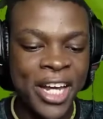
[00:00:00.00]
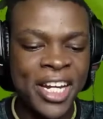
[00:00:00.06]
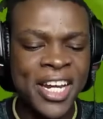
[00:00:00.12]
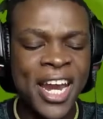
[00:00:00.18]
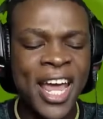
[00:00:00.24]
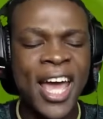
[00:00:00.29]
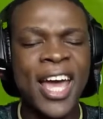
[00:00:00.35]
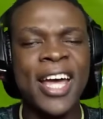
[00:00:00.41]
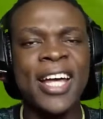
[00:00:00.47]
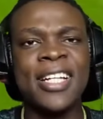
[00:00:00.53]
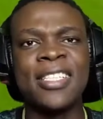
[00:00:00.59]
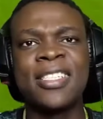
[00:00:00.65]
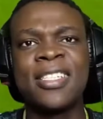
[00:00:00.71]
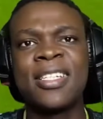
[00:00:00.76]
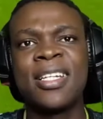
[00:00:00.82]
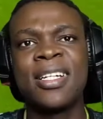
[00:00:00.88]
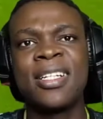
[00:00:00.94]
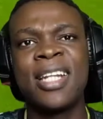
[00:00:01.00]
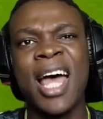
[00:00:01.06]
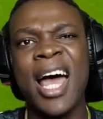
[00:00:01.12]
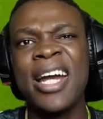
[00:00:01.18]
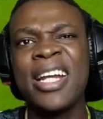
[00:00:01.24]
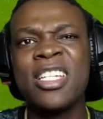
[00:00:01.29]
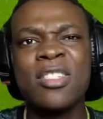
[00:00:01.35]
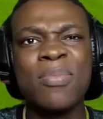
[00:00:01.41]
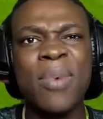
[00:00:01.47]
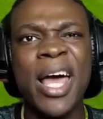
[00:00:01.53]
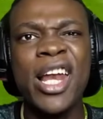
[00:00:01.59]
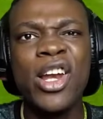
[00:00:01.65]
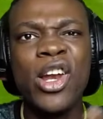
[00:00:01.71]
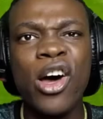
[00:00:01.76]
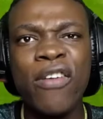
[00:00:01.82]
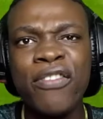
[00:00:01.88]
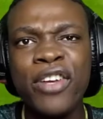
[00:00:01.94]
Now it's that is my
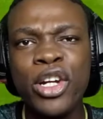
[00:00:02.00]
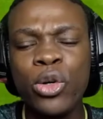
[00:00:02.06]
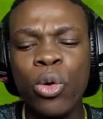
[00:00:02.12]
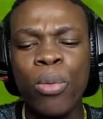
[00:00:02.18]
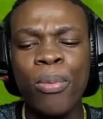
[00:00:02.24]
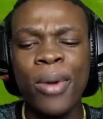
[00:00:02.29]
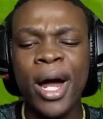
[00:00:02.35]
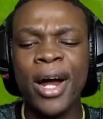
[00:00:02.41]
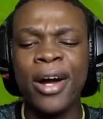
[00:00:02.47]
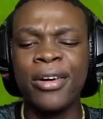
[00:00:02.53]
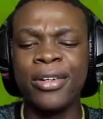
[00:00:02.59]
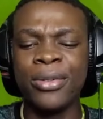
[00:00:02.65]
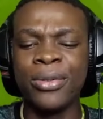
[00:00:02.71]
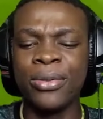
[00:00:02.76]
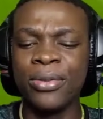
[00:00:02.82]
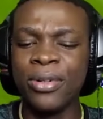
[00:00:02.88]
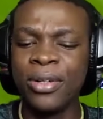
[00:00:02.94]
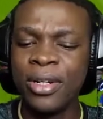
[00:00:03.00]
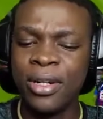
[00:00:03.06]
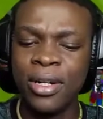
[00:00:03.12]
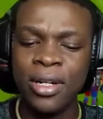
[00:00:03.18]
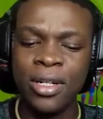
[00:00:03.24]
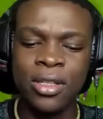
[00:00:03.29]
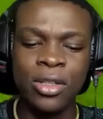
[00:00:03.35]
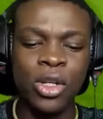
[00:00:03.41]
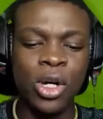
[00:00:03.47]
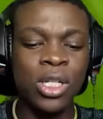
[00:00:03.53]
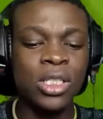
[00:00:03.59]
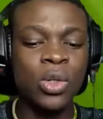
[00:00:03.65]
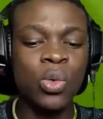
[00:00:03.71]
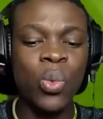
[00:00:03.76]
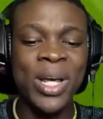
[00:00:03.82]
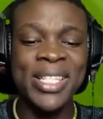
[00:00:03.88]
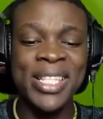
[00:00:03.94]
lovely Romario.
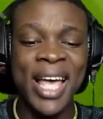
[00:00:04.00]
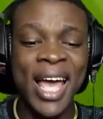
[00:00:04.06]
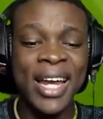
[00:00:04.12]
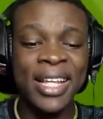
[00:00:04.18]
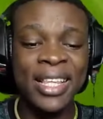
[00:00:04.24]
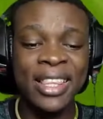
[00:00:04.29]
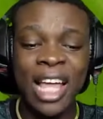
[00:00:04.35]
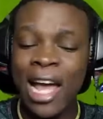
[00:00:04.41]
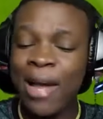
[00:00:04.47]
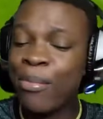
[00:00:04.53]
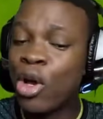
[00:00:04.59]
Doesn't waste any time,